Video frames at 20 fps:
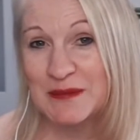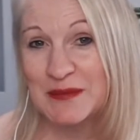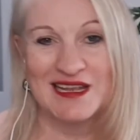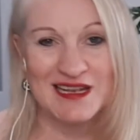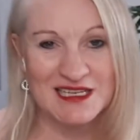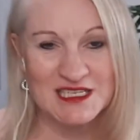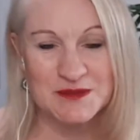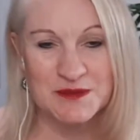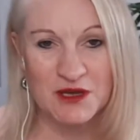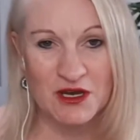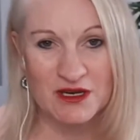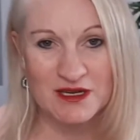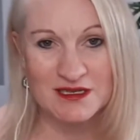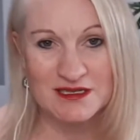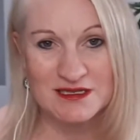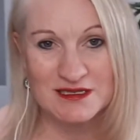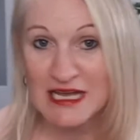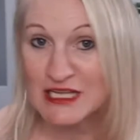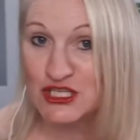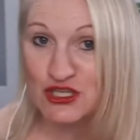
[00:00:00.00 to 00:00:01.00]
And let's be
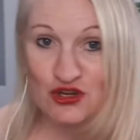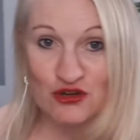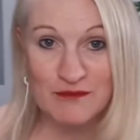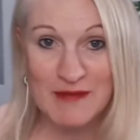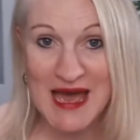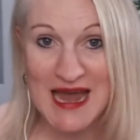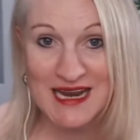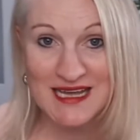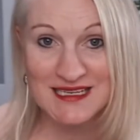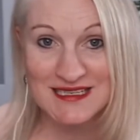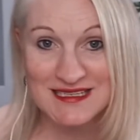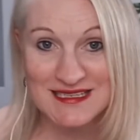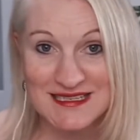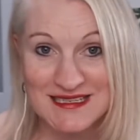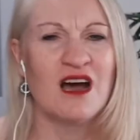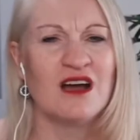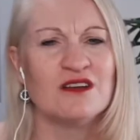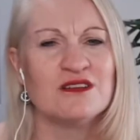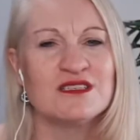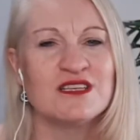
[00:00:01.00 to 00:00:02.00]
honest, it's good manners.
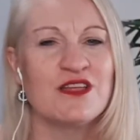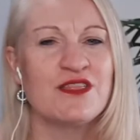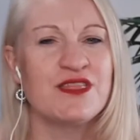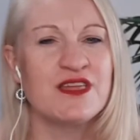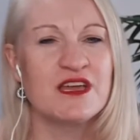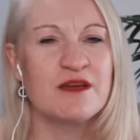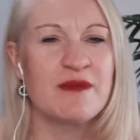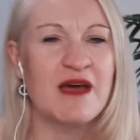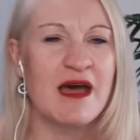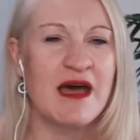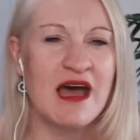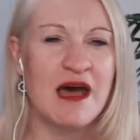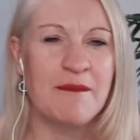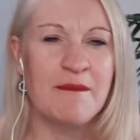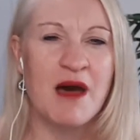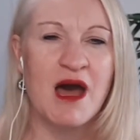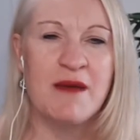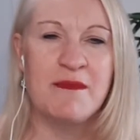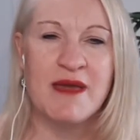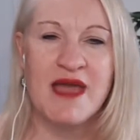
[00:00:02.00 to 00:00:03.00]
I also think about how
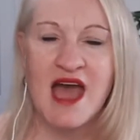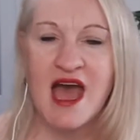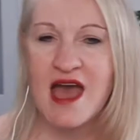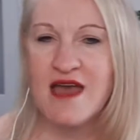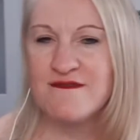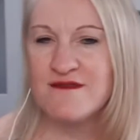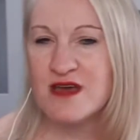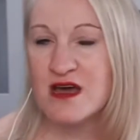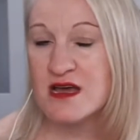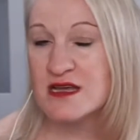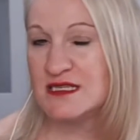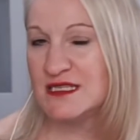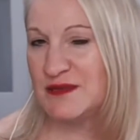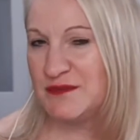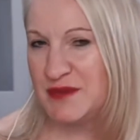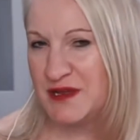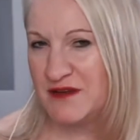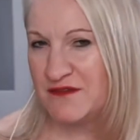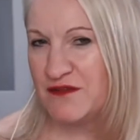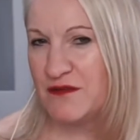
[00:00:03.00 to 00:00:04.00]
my behavior is a
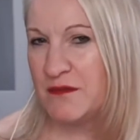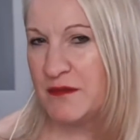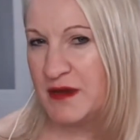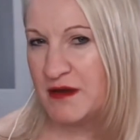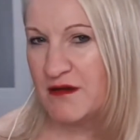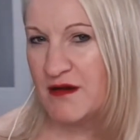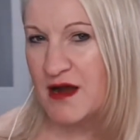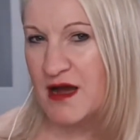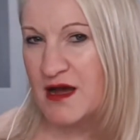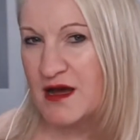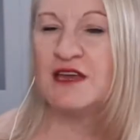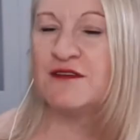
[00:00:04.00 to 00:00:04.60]
bit of a mirror.